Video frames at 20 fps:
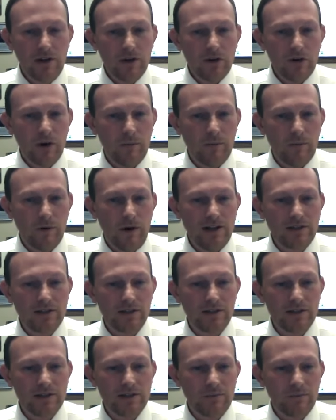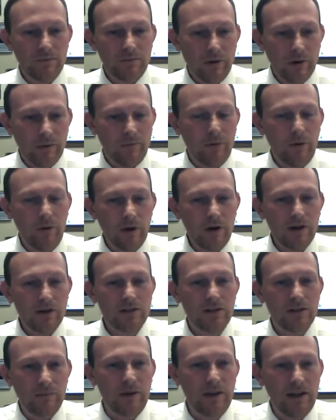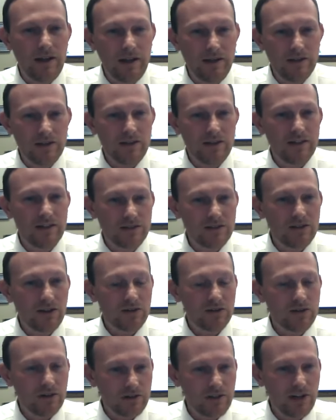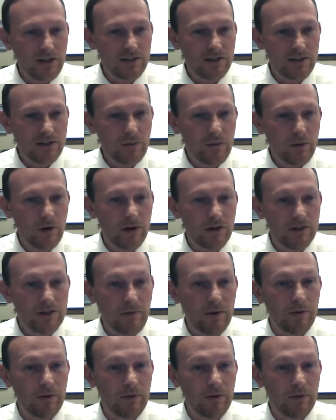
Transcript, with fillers: corporations purport to be these social justice warriors,